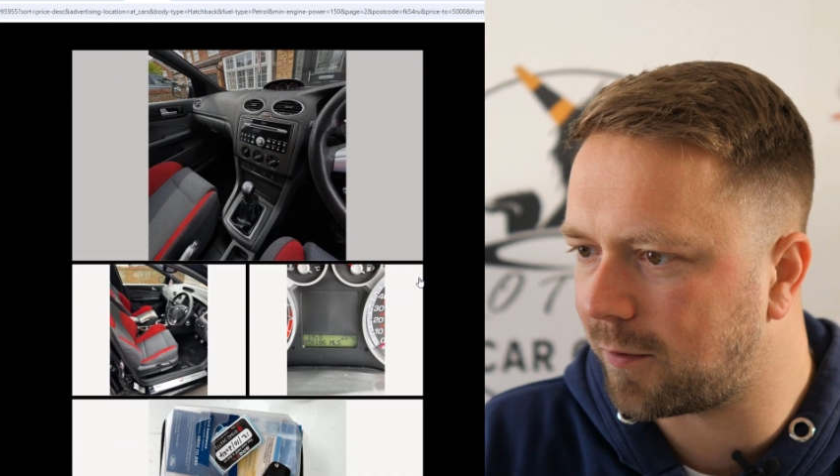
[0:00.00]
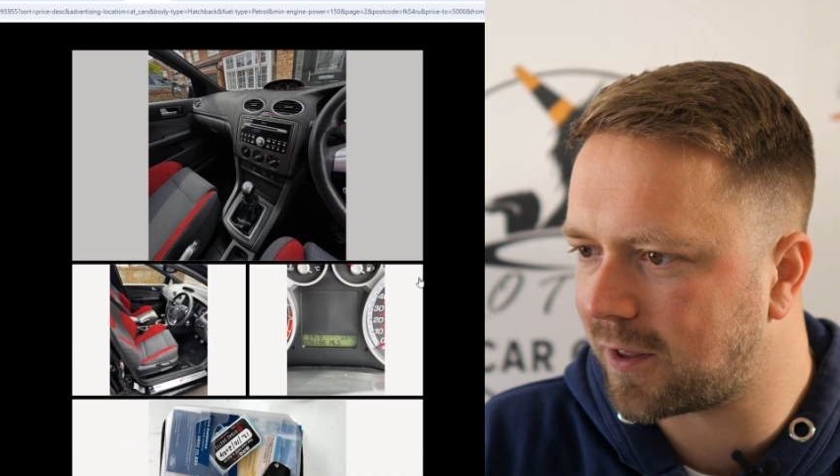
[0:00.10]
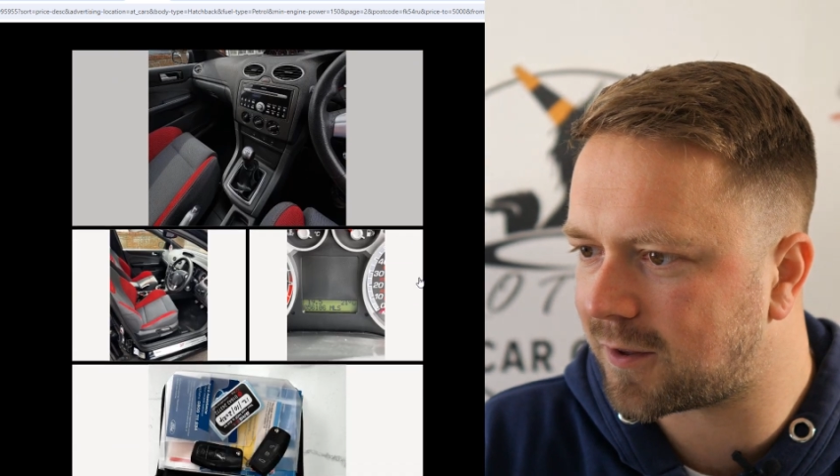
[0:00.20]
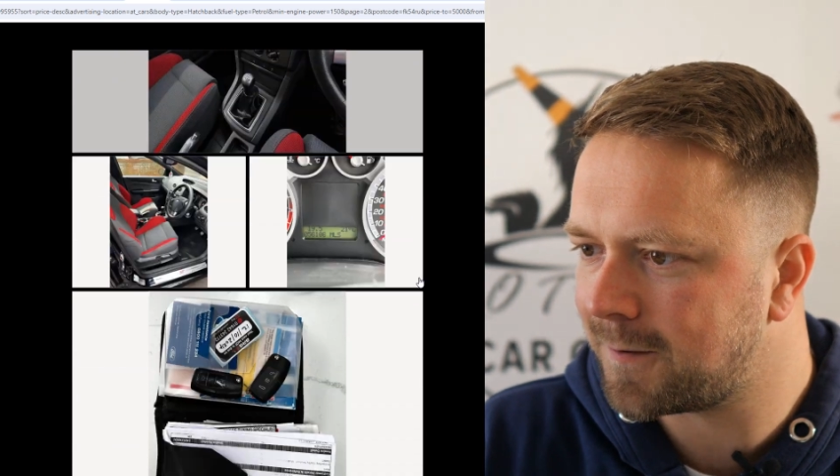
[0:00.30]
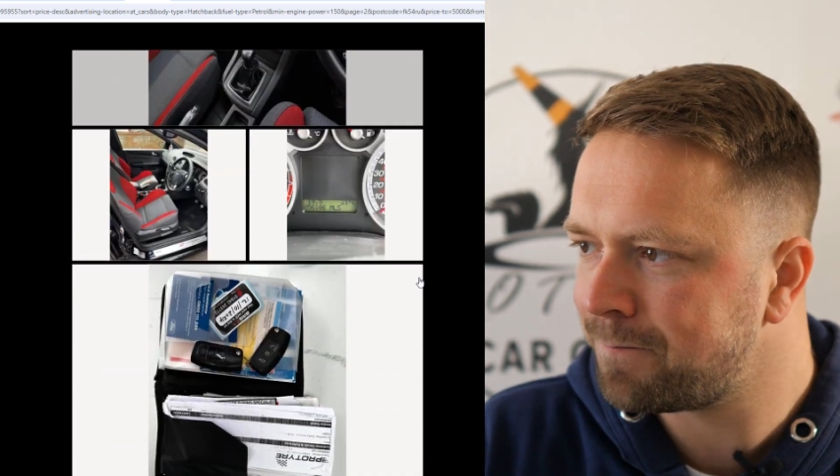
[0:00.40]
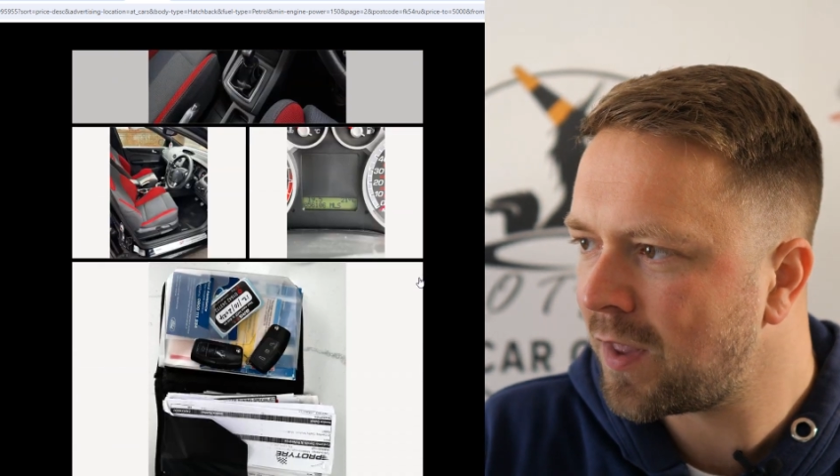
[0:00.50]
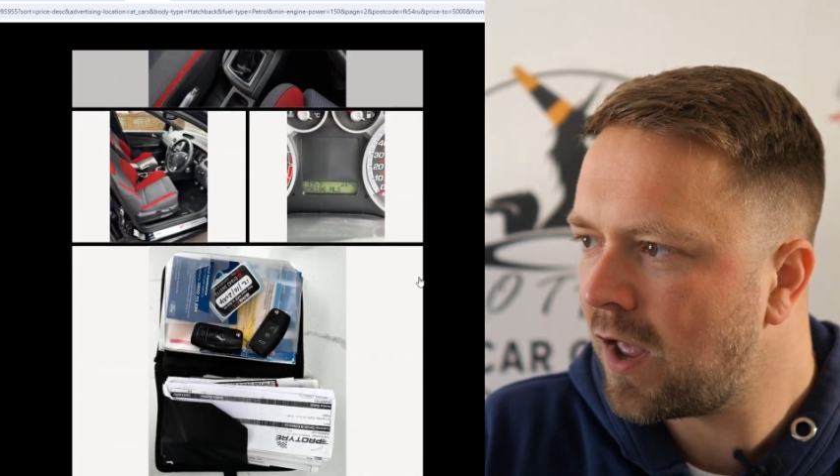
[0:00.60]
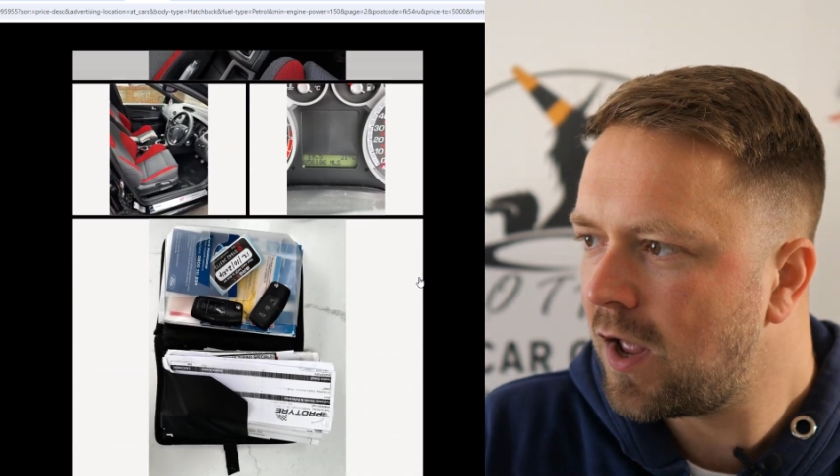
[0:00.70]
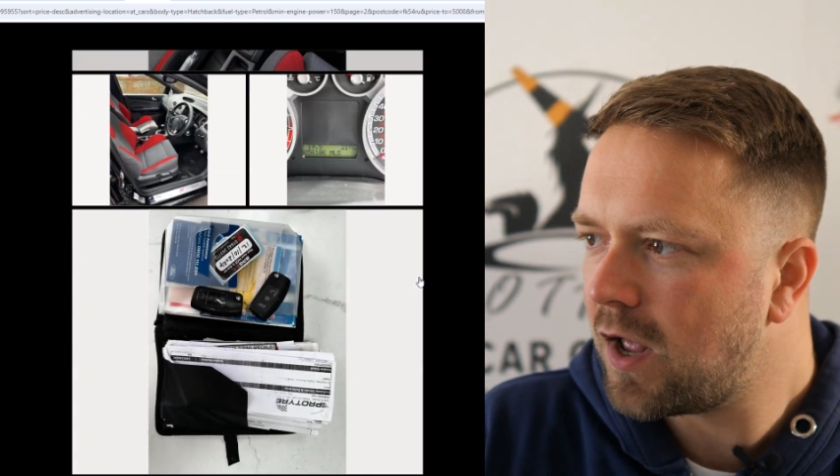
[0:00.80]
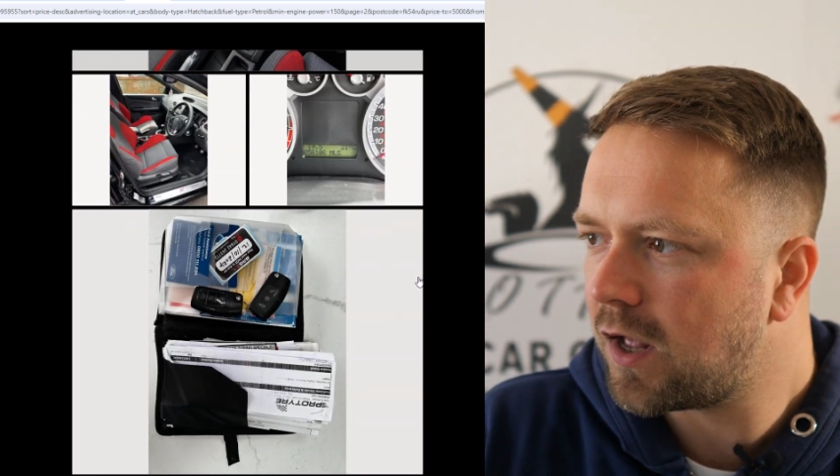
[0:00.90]
is.
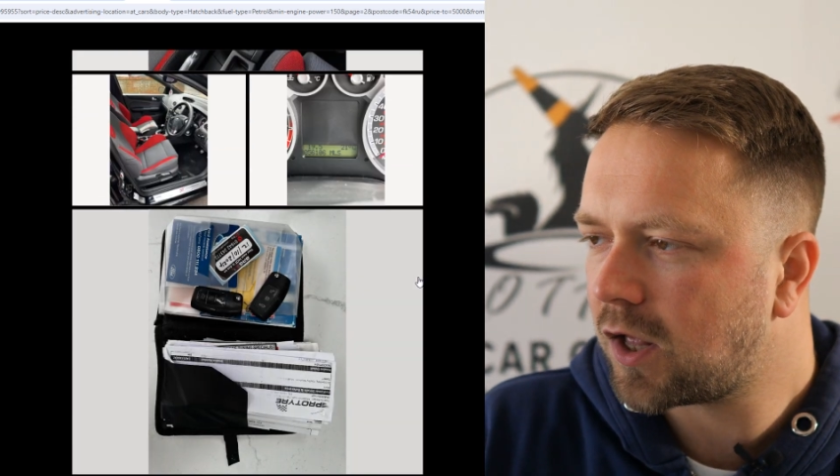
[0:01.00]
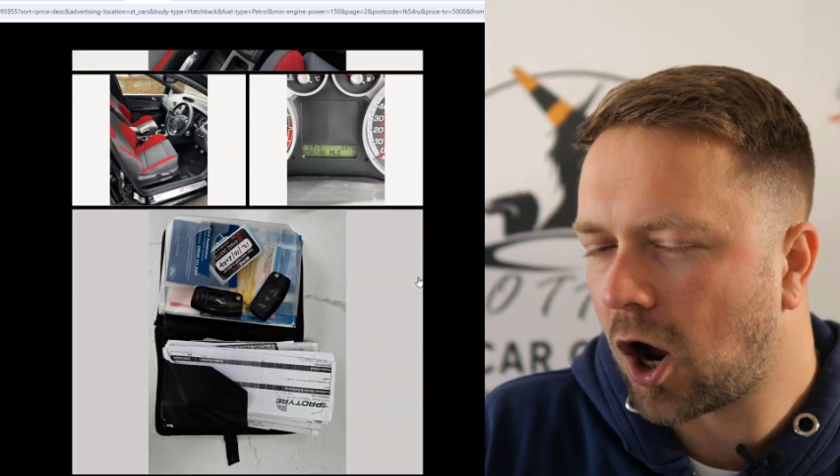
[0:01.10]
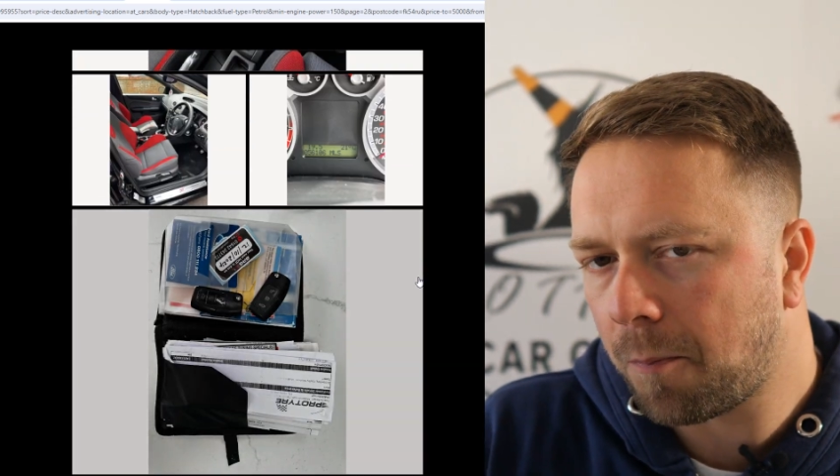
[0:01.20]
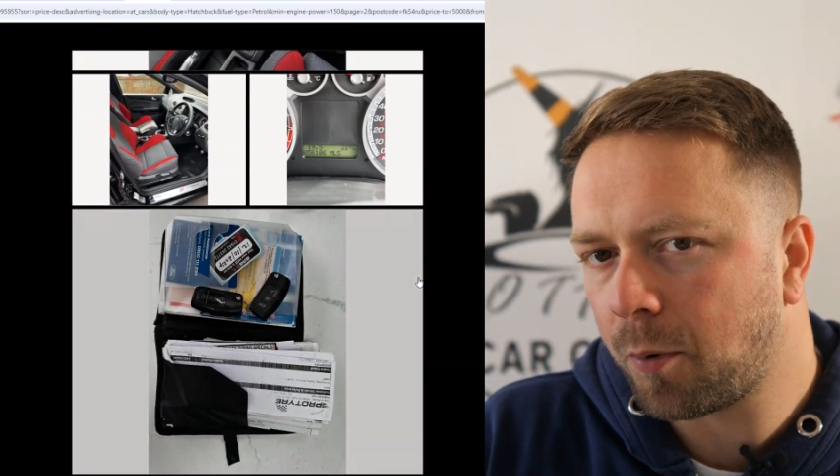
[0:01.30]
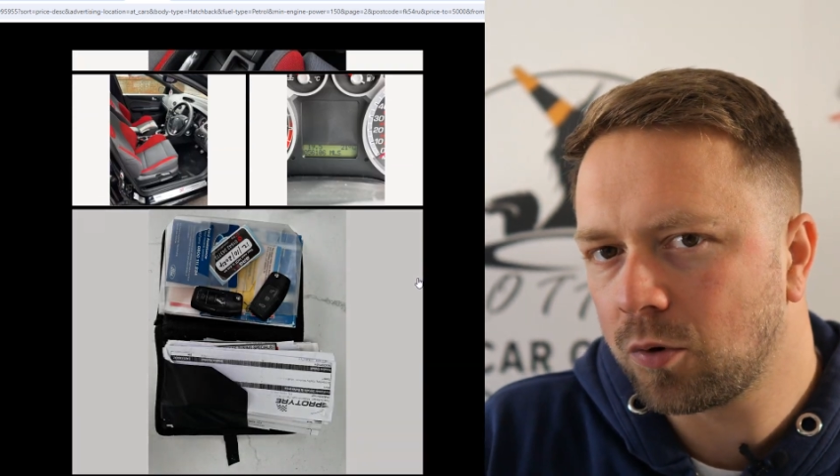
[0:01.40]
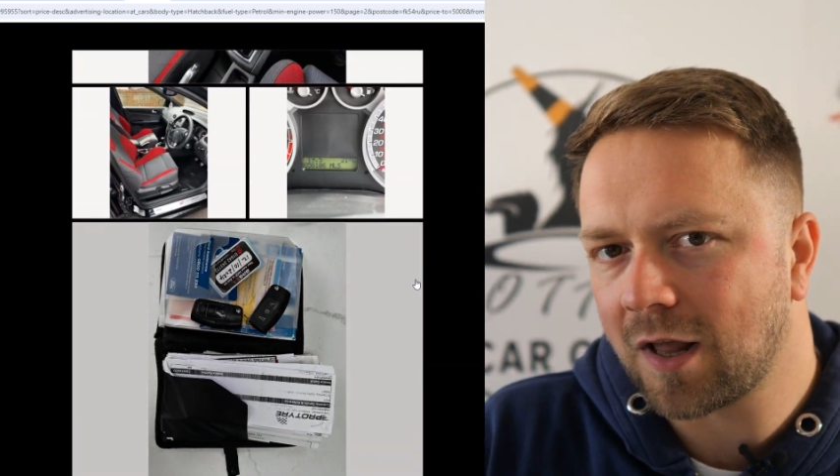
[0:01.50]
Couple